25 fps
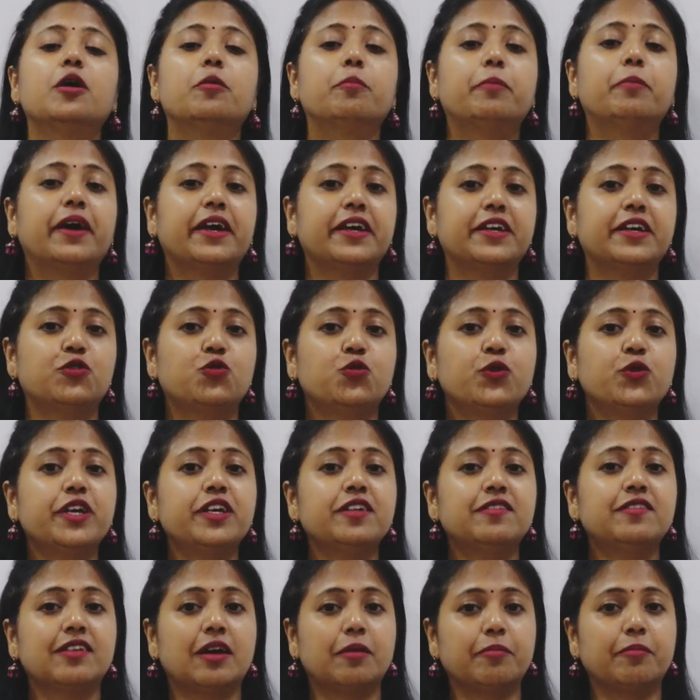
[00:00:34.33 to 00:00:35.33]
by
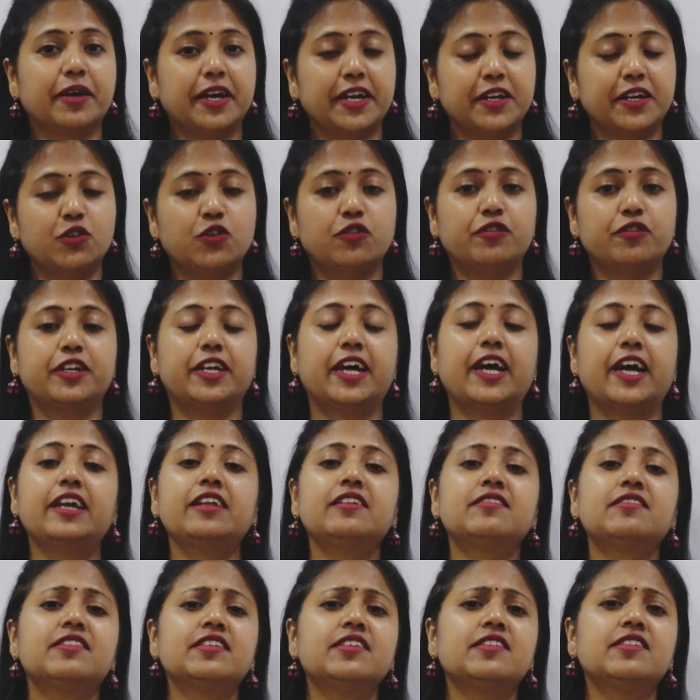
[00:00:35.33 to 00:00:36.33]
doing some kind of
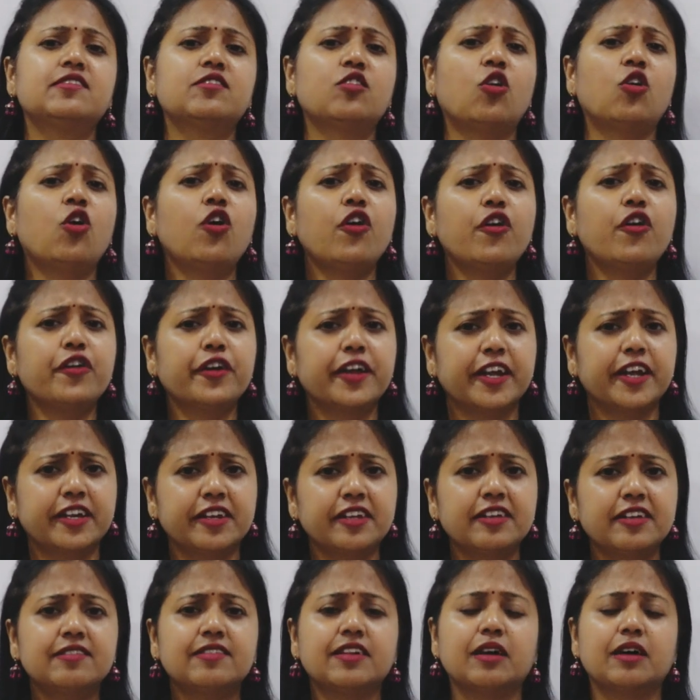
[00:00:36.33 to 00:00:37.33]
analysis or
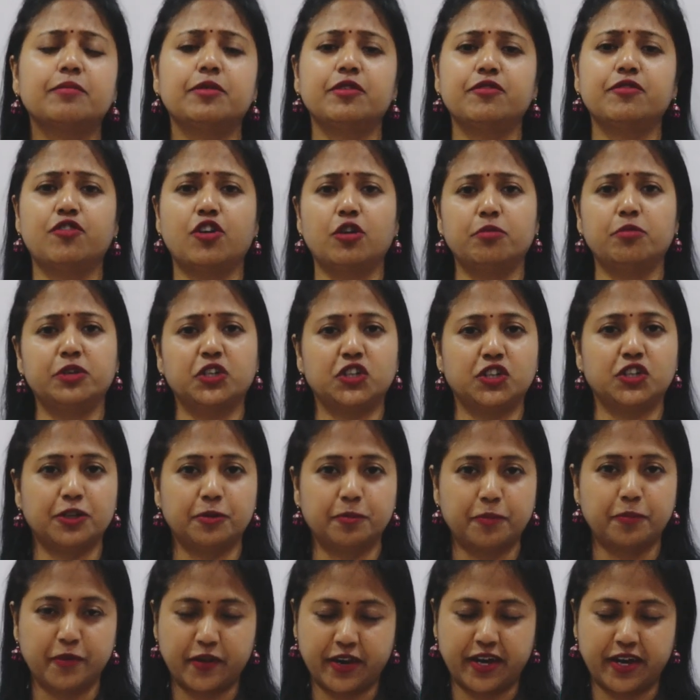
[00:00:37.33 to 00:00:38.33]
getting some
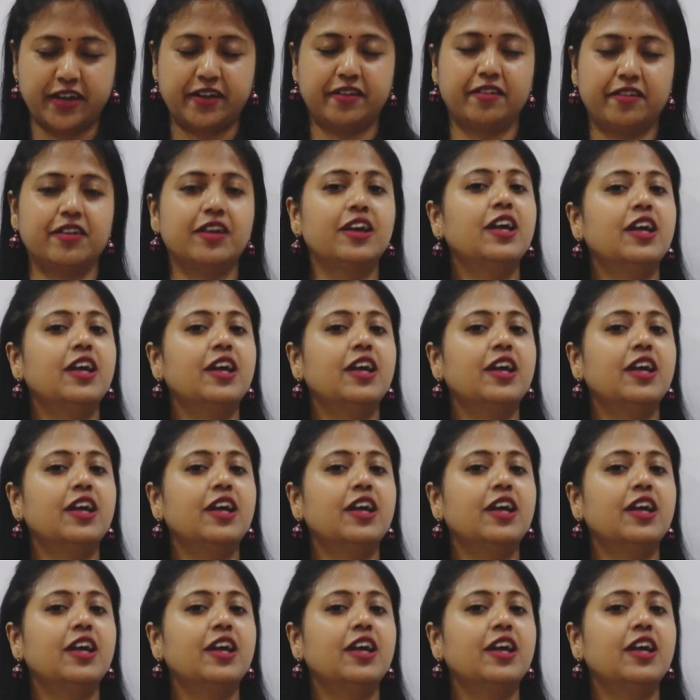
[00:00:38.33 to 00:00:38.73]
information prior.